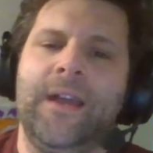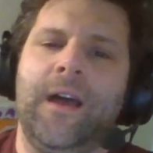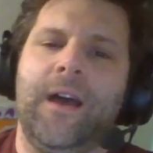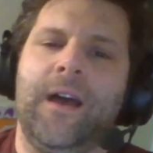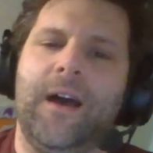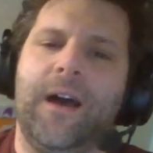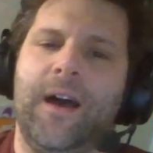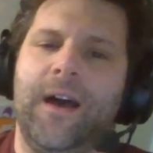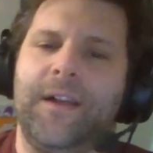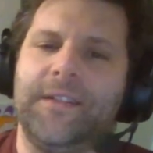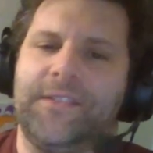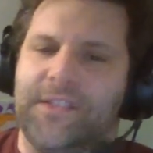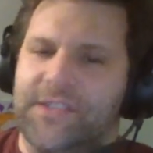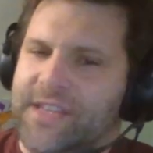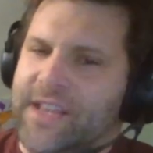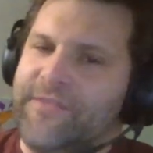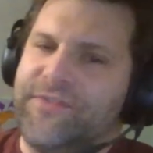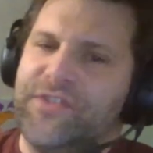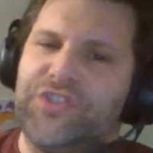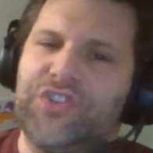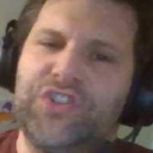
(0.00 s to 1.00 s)
It does
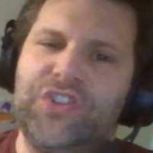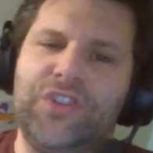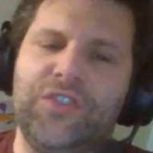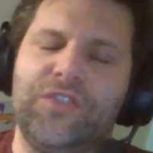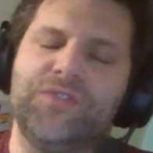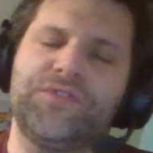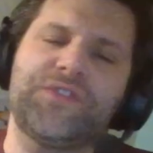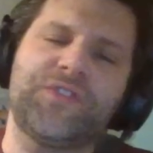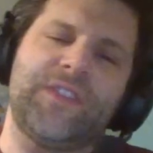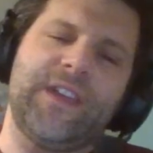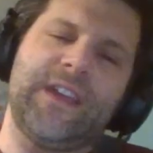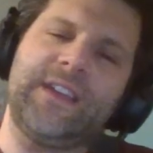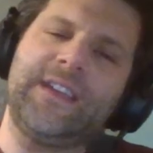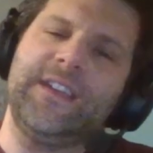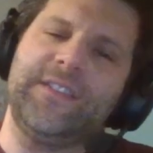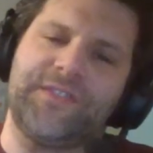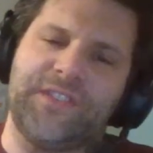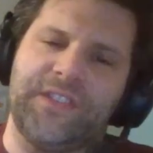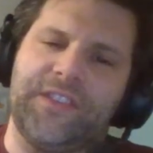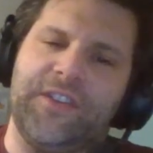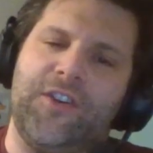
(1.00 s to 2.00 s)
have the shield, so that
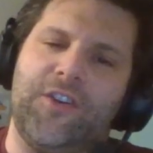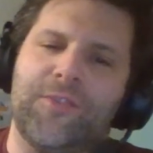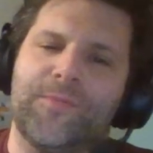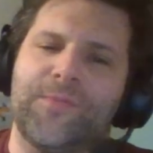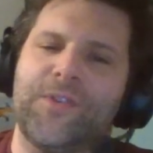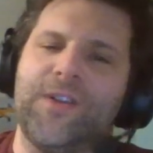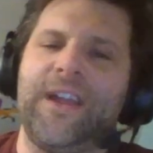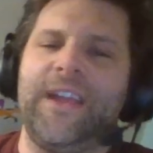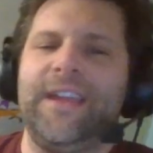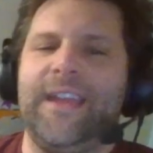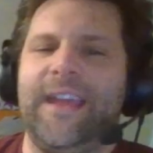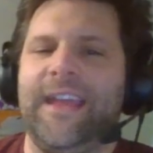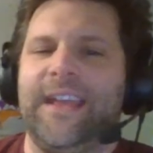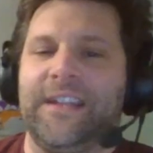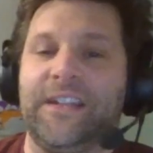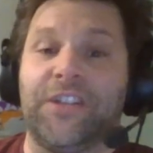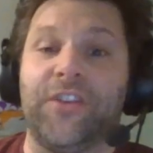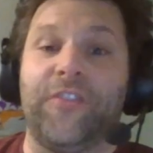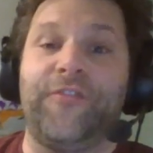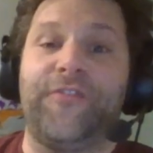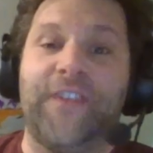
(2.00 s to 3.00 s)
gives it the armor 8
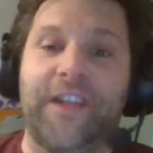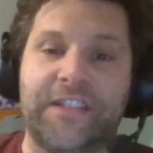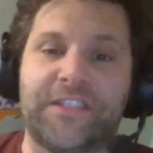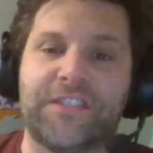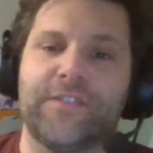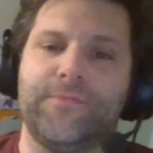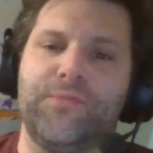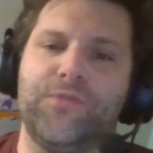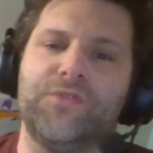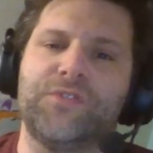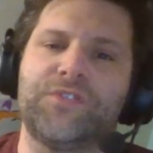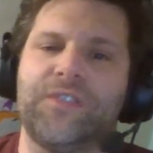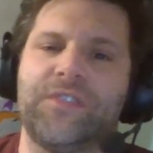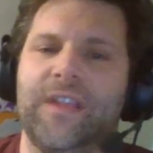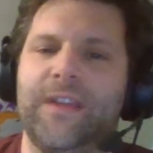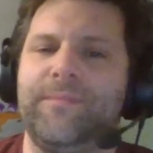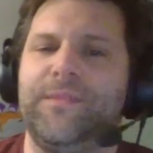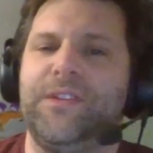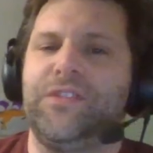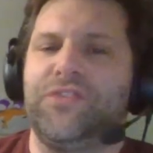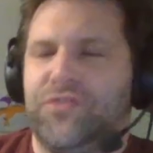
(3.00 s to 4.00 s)
and defensible. So
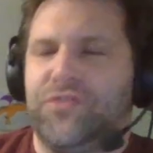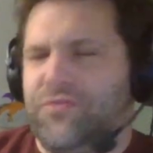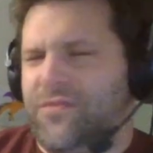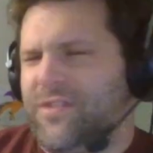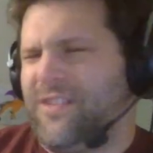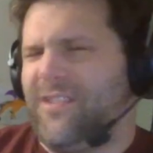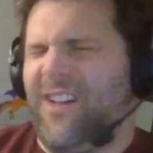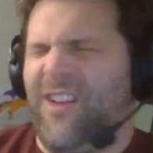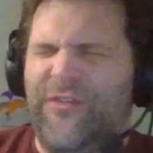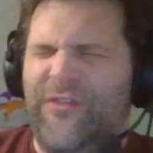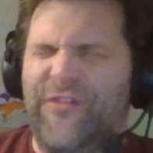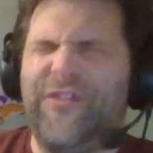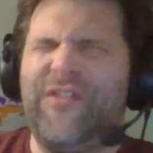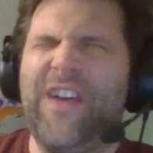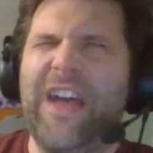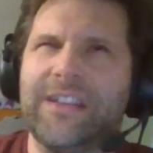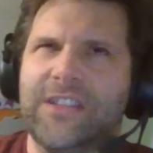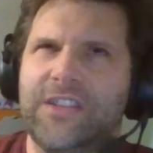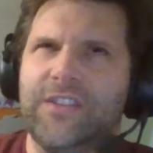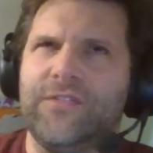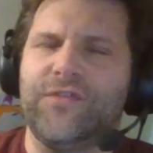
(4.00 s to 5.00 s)
that means you can
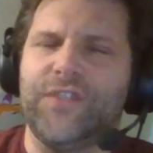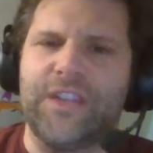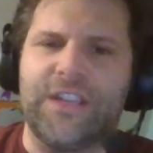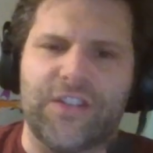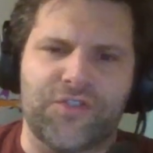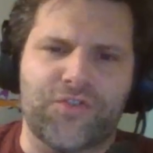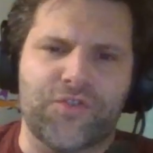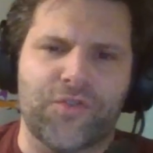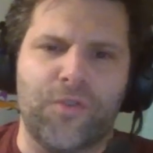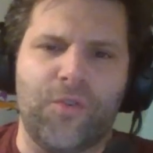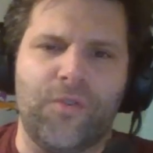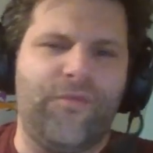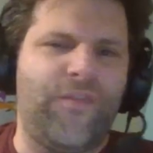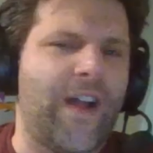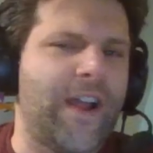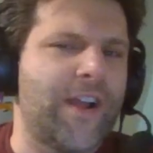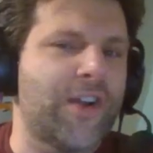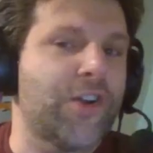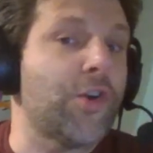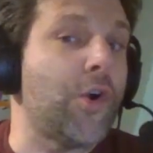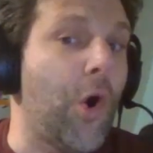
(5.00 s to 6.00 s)
effectively controlled
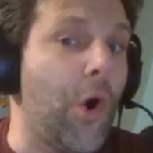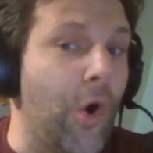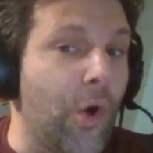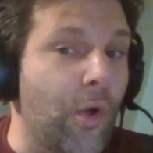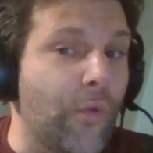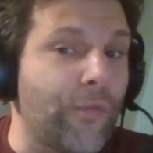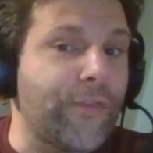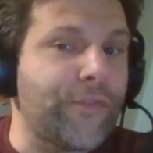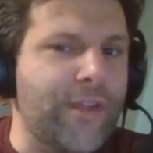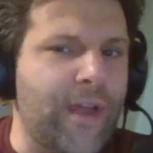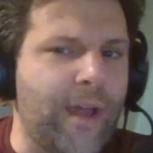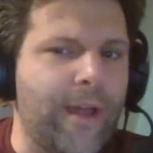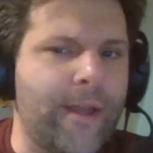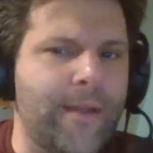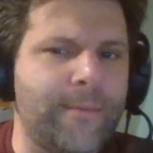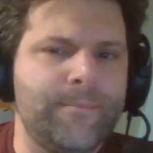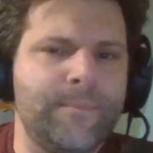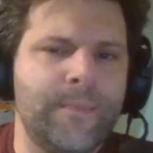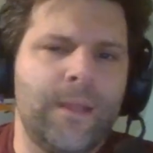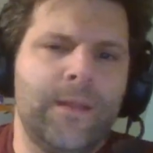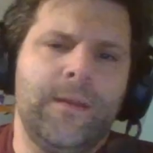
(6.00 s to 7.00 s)
fire all the
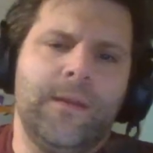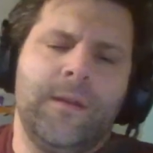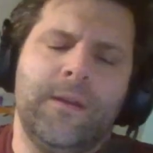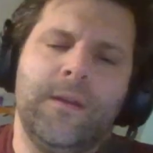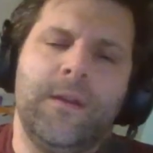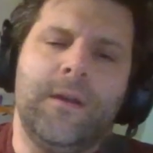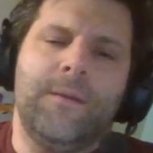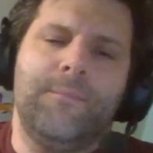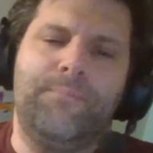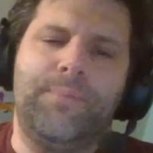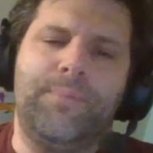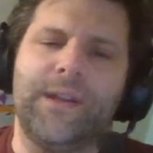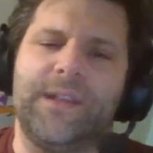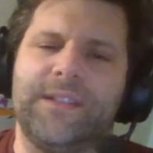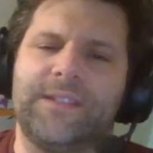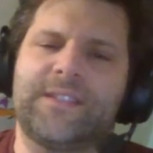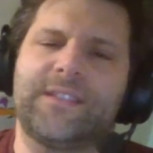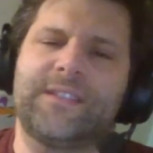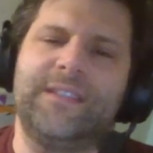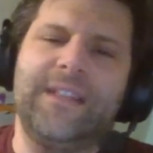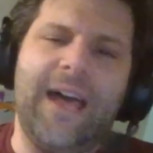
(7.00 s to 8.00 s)
time. But
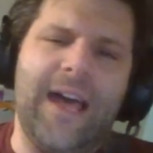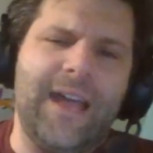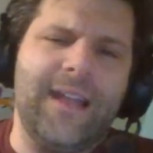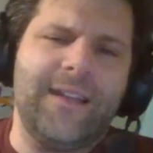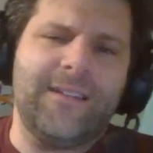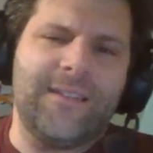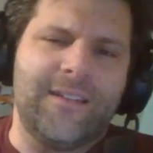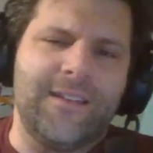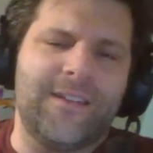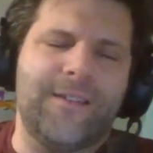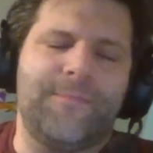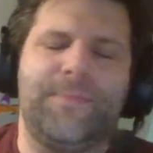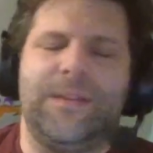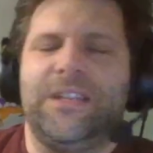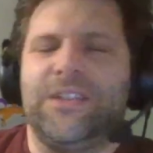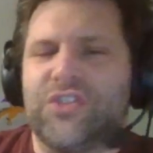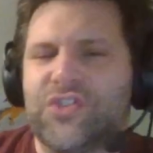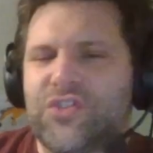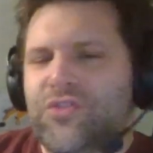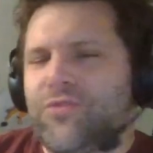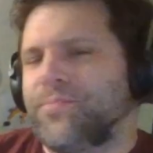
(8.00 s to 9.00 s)
it's not going to
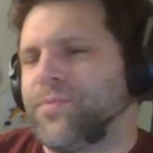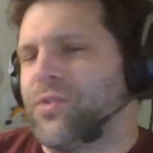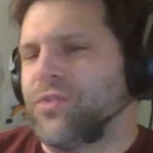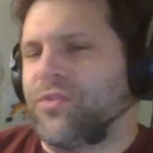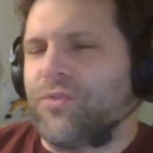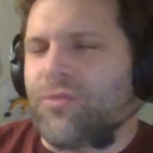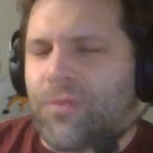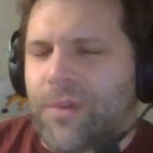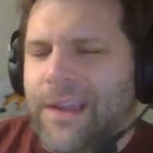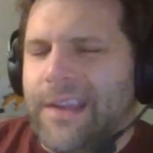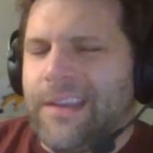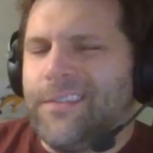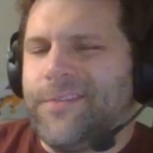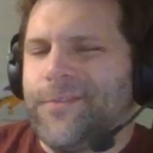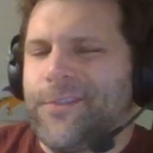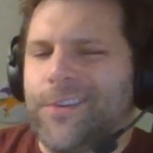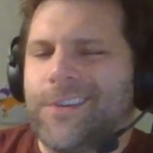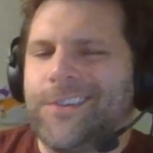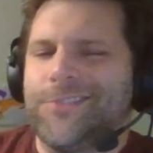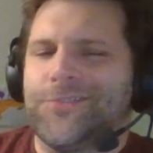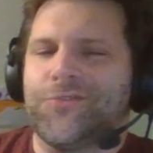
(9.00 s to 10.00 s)
be super great
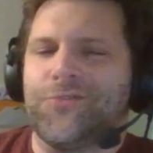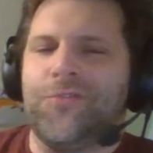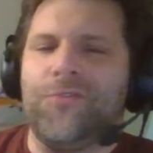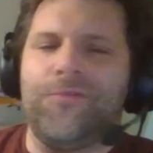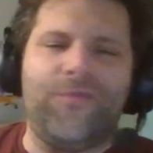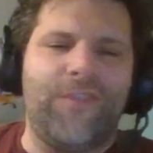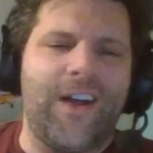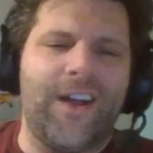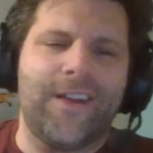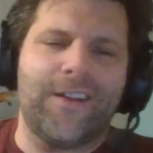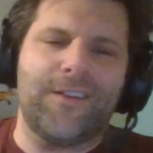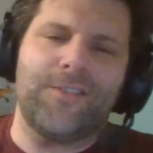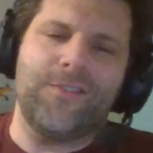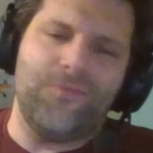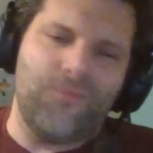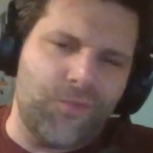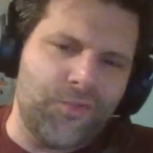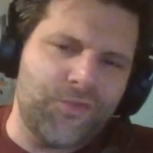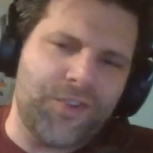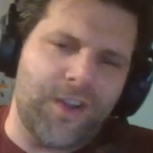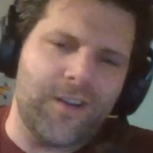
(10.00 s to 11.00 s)
for controlled fire,
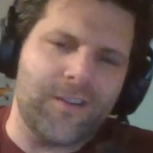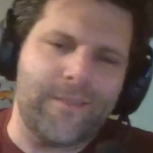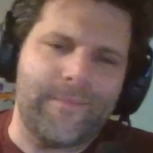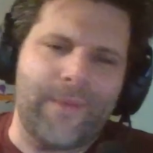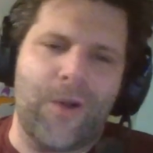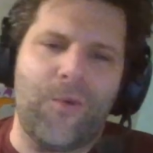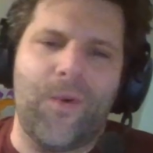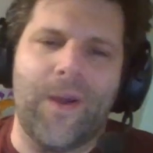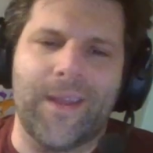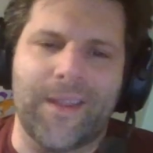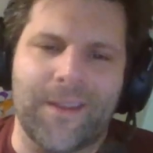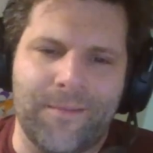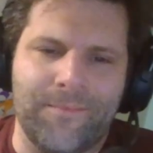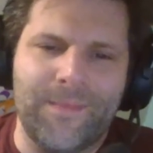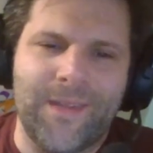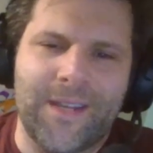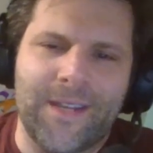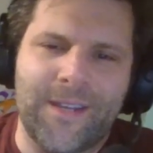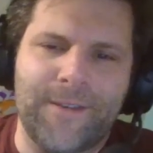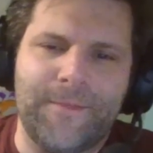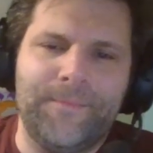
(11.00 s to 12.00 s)
and we'll talk about why in a
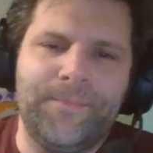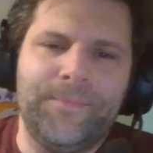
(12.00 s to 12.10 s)
minute.